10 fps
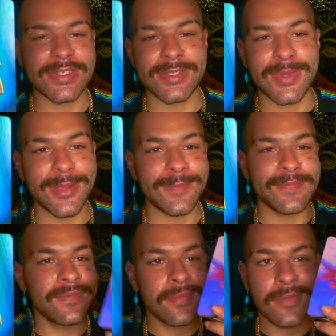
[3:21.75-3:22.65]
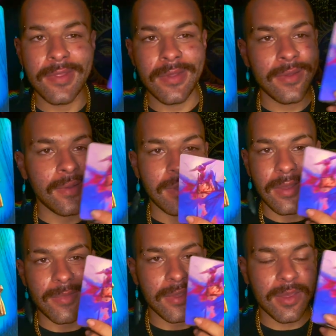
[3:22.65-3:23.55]
as well.
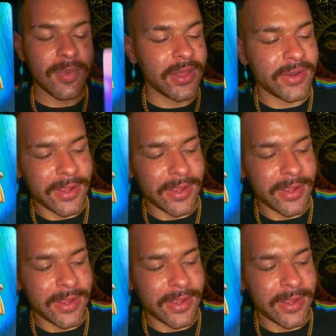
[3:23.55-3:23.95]
I mean, come on